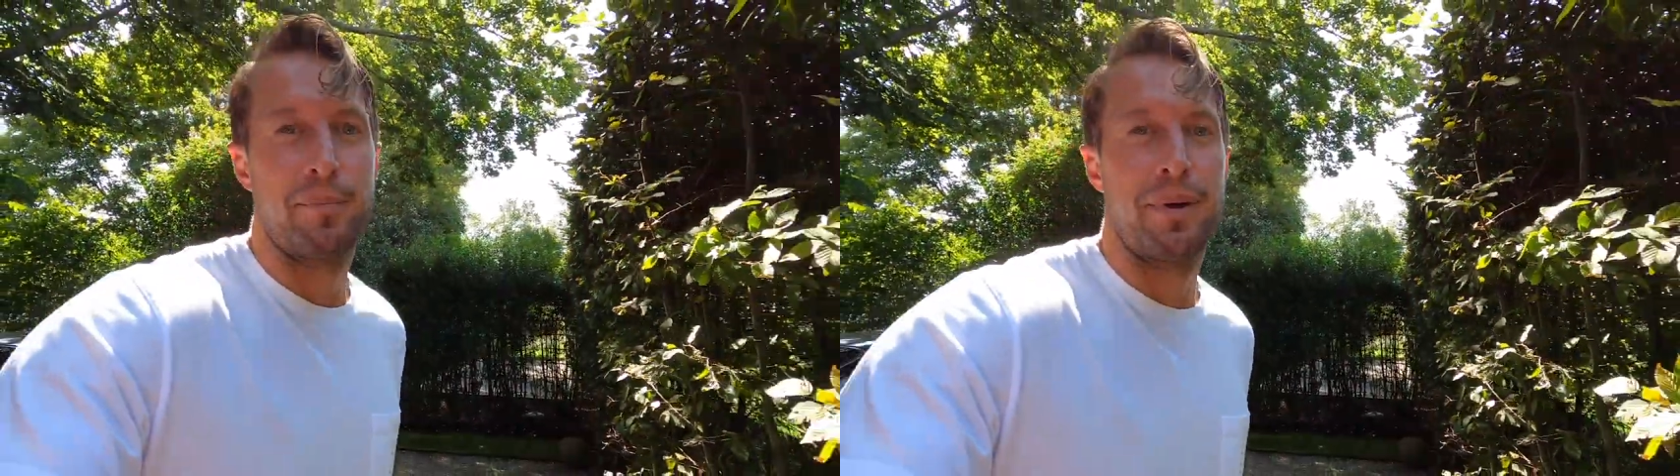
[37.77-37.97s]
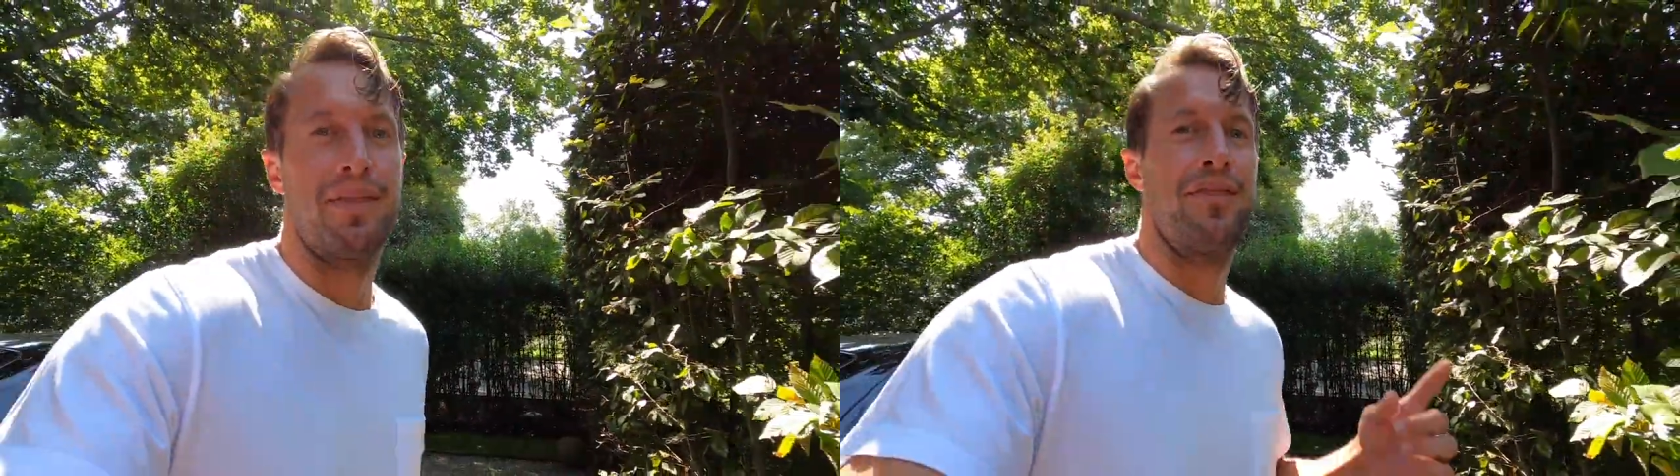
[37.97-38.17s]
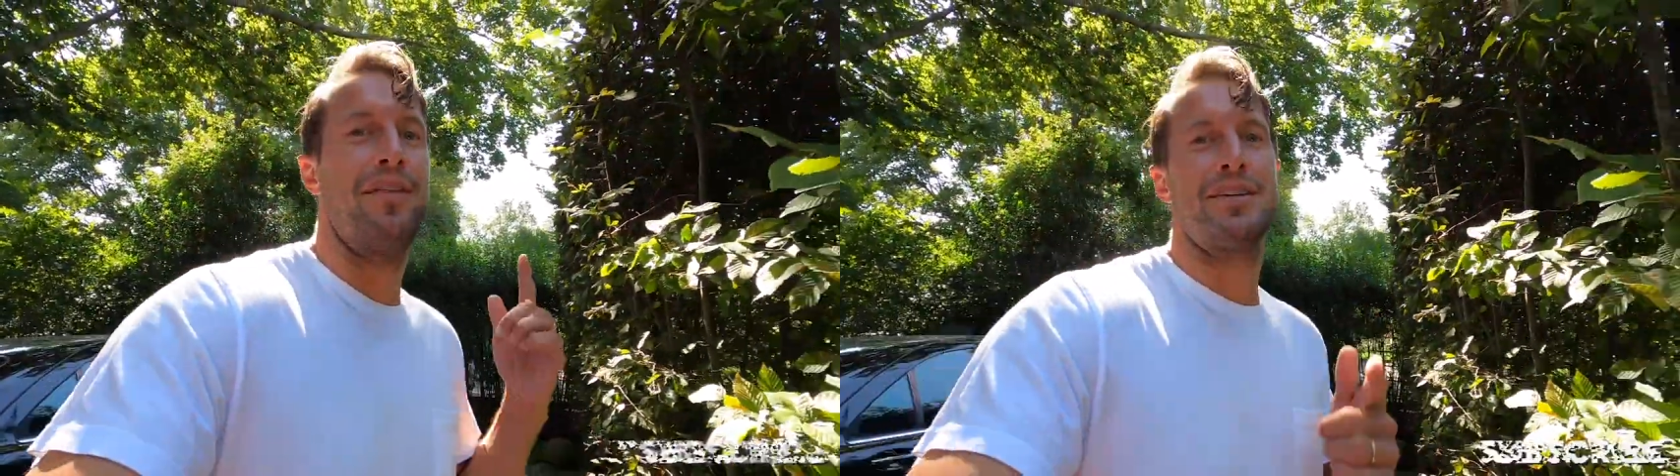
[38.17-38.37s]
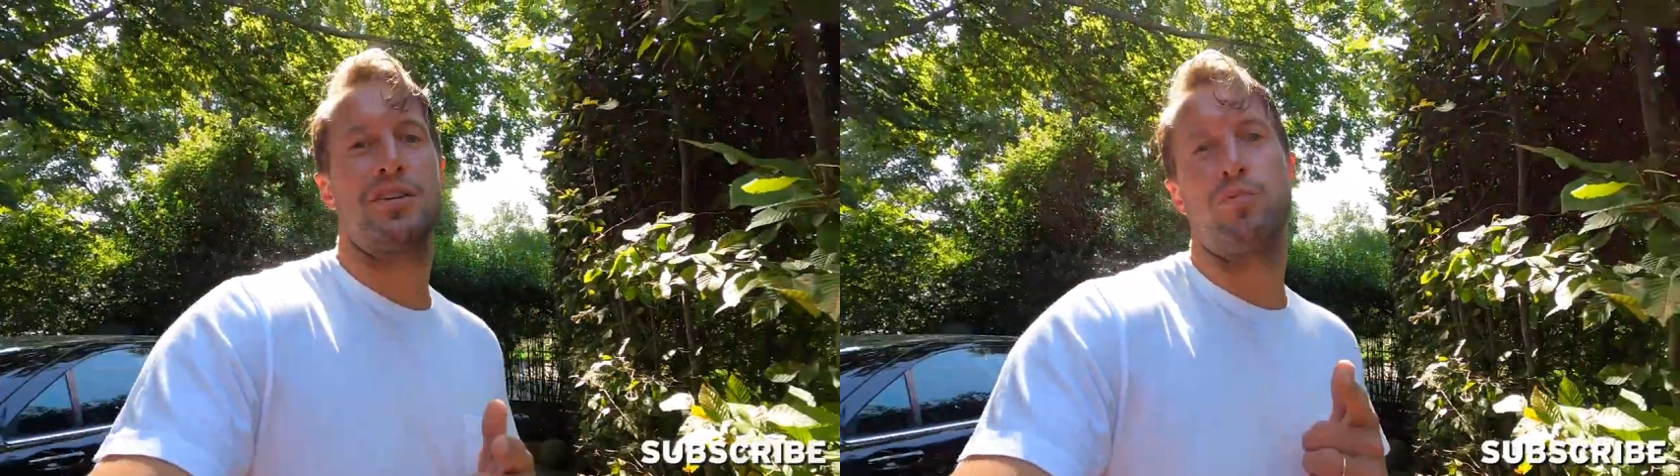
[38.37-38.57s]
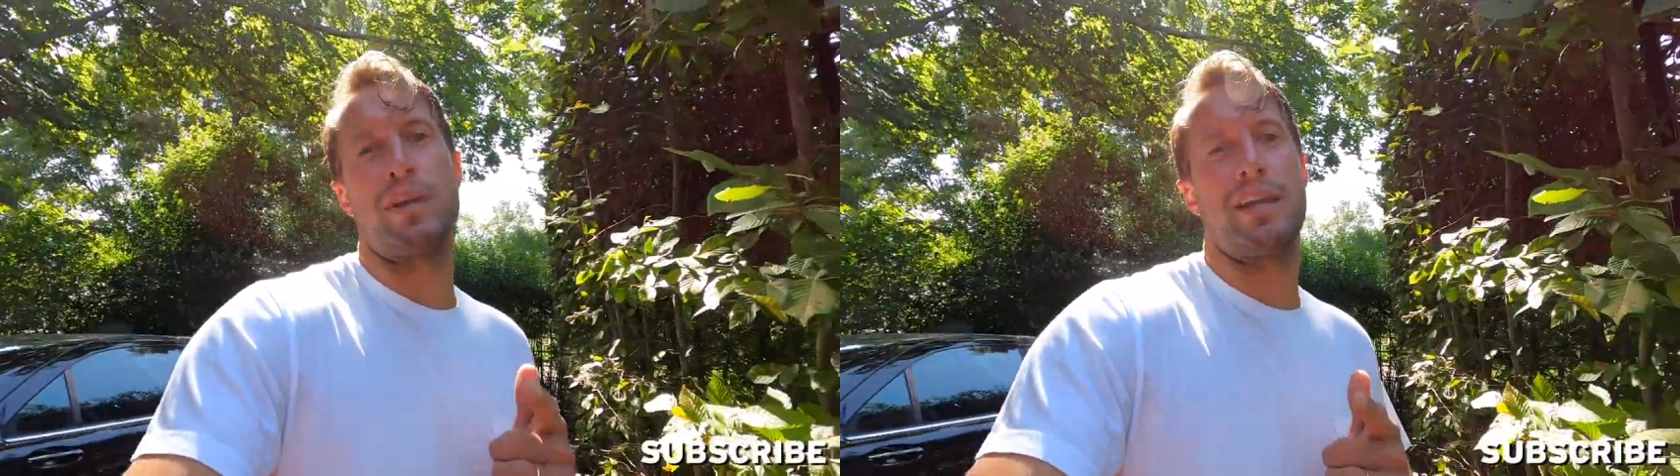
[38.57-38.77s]
but
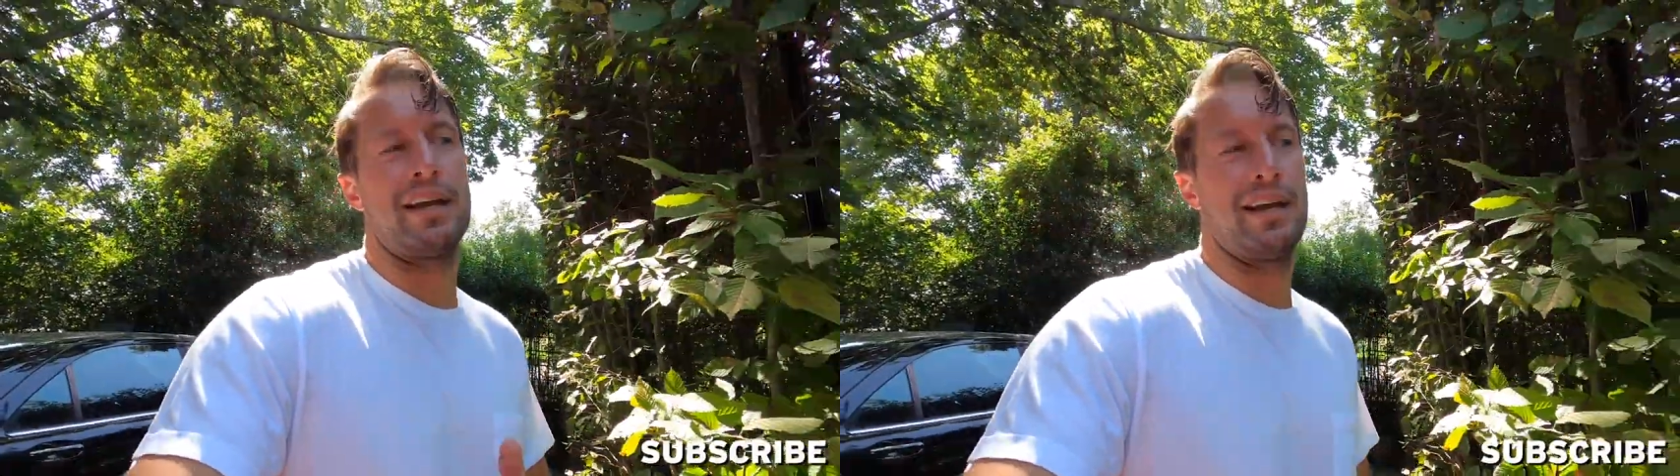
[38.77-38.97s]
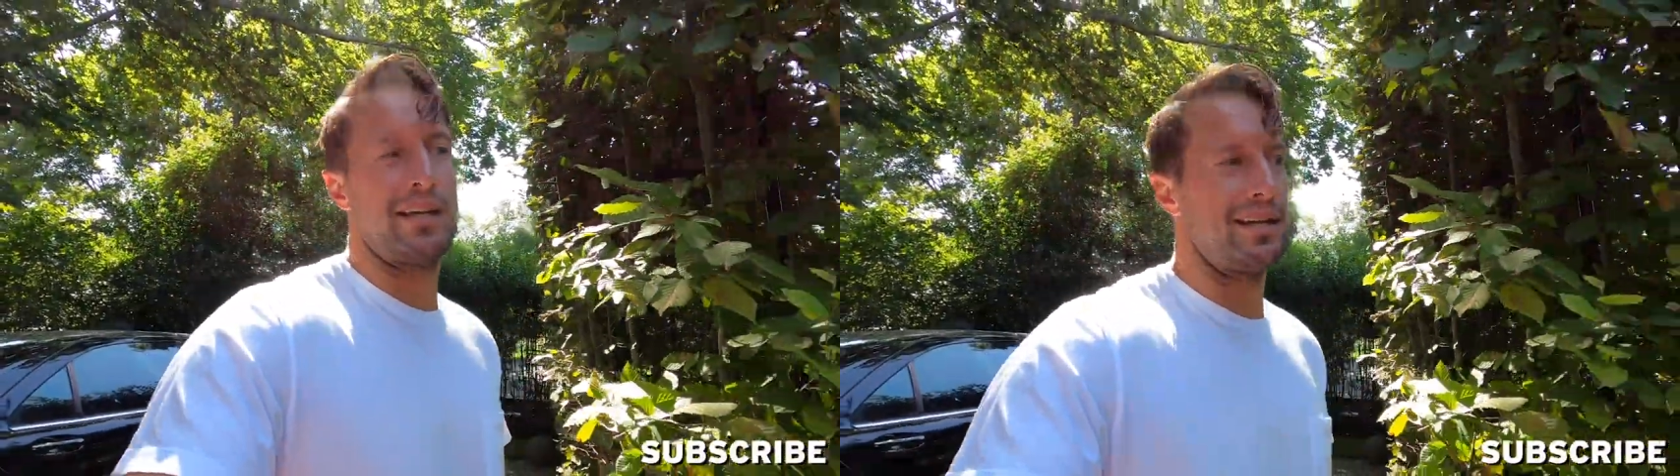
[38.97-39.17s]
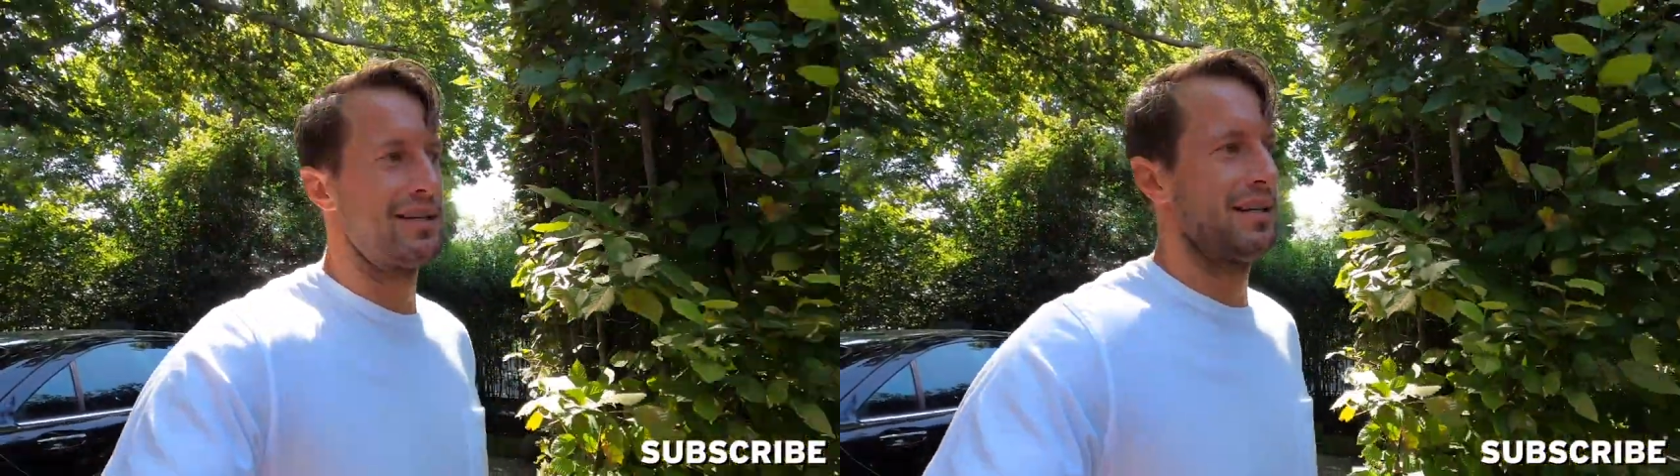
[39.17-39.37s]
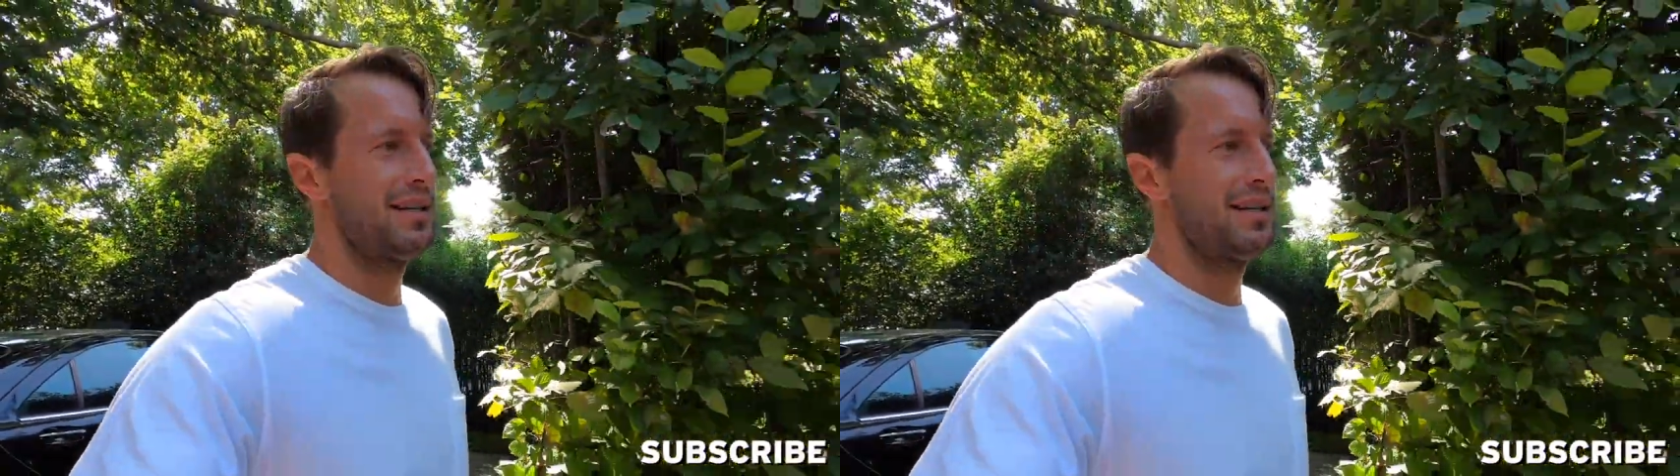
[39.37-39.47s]
this weekend,